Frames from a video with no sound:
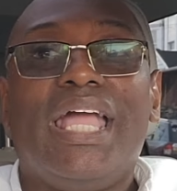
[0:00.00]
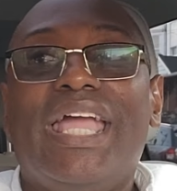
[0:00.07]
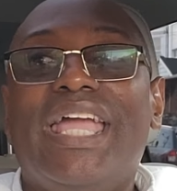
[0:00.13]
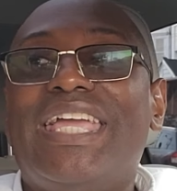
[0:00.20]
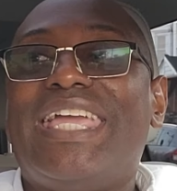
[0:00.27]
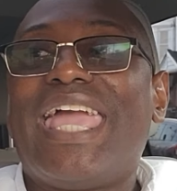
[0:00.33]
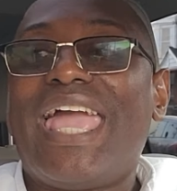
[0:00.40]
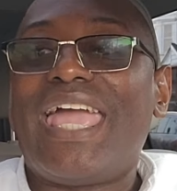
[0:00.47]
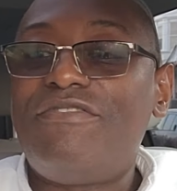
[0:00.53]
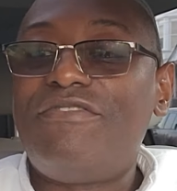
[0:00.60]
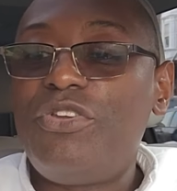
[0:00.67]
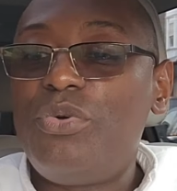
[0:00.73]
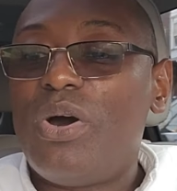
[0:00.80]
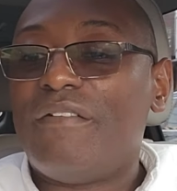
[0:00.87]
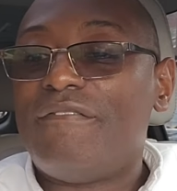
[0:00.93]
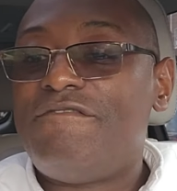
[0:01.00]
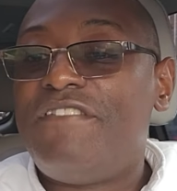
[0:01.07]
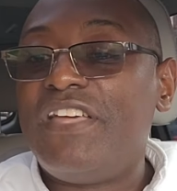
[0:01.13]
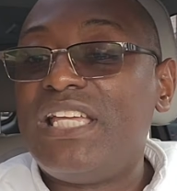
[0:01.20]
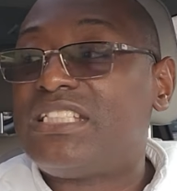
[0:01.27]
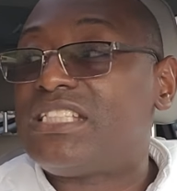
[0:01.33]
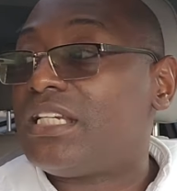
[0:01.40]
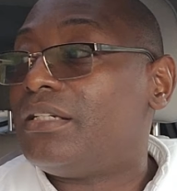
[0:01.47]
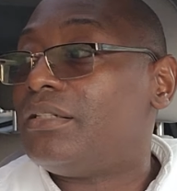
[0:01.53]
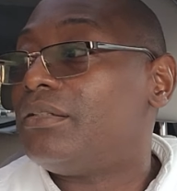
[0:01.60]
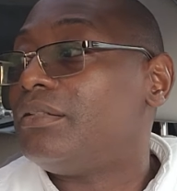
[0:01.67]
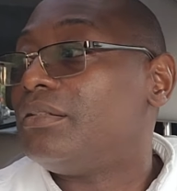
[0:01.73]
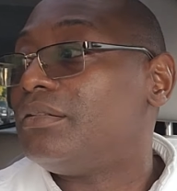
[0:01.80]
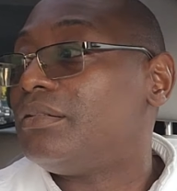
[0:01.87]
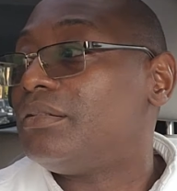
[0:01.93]
it gave you a vision
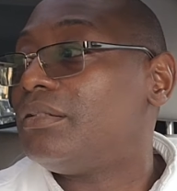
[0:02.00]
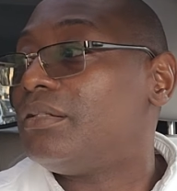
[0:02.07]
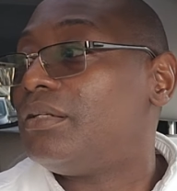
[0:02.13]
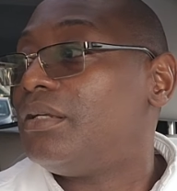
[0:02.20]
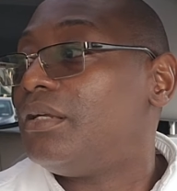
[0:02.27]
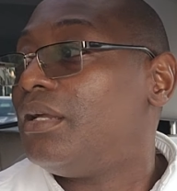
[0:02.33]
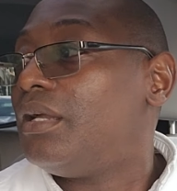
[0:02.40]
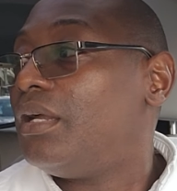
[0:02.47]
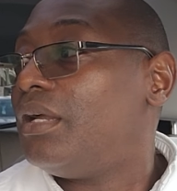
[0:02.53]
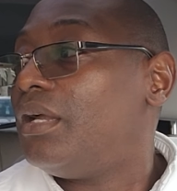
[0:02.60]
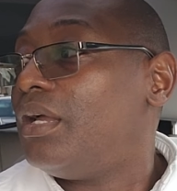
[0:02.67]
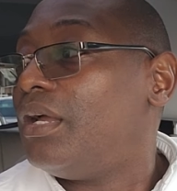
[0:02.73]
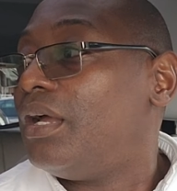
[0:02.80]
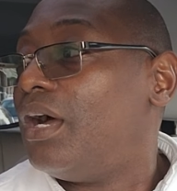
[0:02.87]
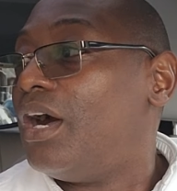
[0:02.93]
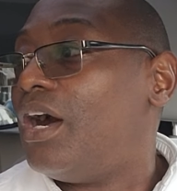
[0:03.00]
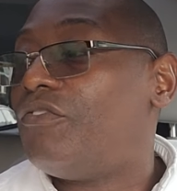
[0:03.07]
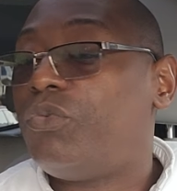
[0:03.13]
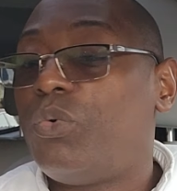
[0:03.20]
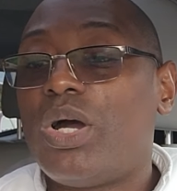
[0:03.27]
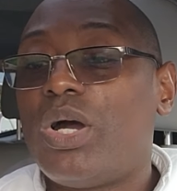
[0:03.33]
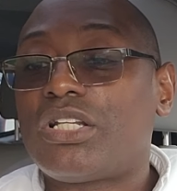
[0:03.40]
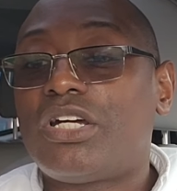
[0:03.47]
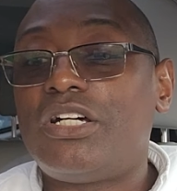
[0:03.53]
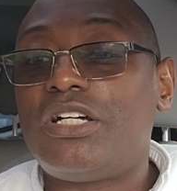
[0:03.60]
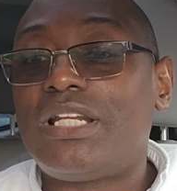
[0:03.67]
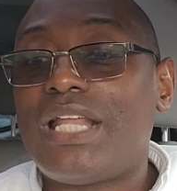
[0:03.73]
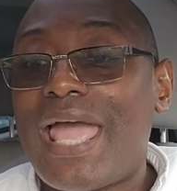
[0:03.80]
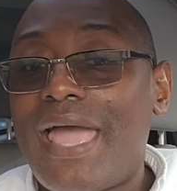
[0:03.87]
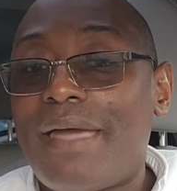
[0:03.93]
of what
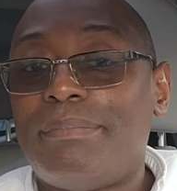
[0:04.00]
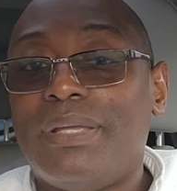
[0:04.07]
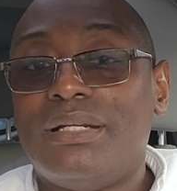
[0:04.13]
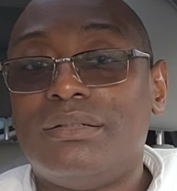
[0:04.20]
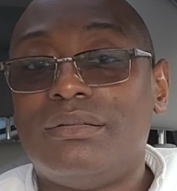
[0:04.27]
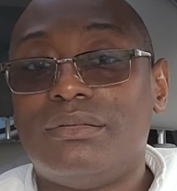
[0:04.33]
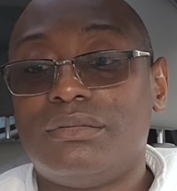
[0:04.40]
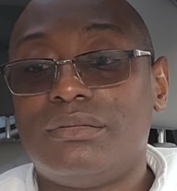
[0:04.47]
could happen